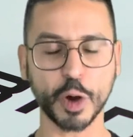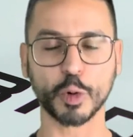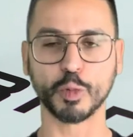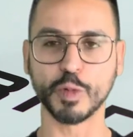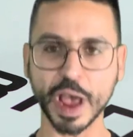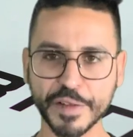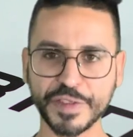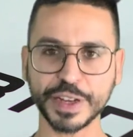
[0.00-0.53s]

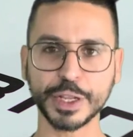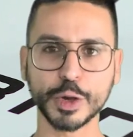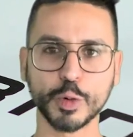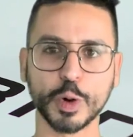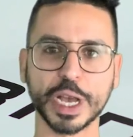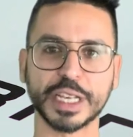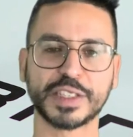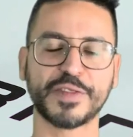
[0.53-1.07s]

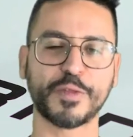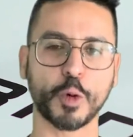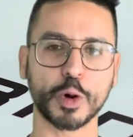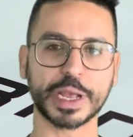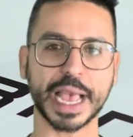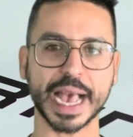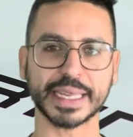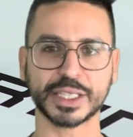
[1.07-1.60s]
Revenue is
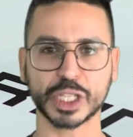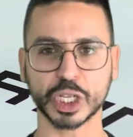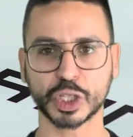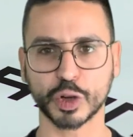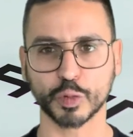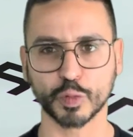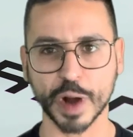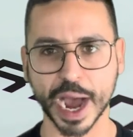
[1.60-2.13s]
forecast
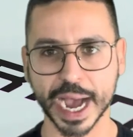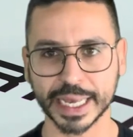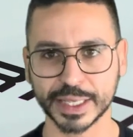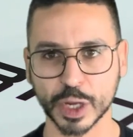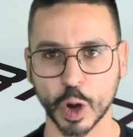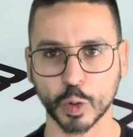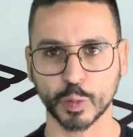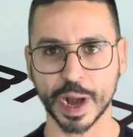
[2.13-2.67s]
to
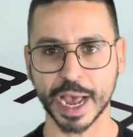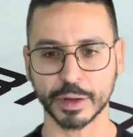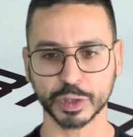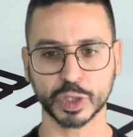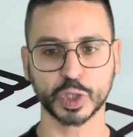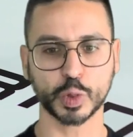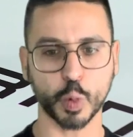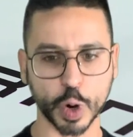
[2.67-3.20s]
rise
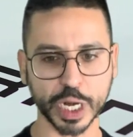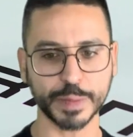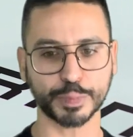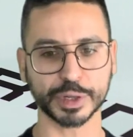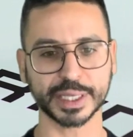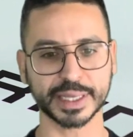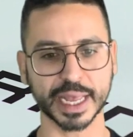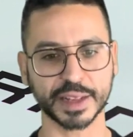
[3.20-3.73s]
around
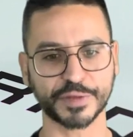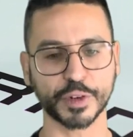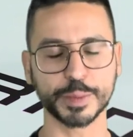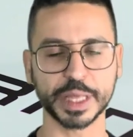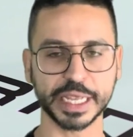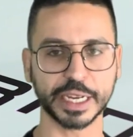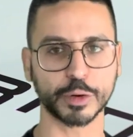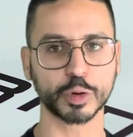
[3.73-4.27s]
20% from
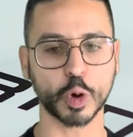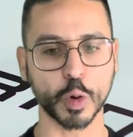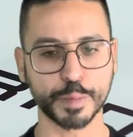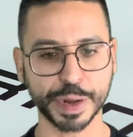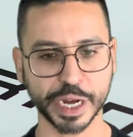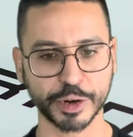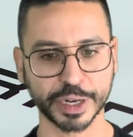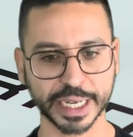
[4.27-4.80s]
the year-ago
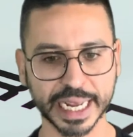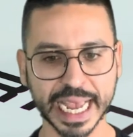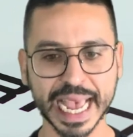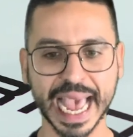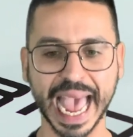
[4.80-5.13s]
period,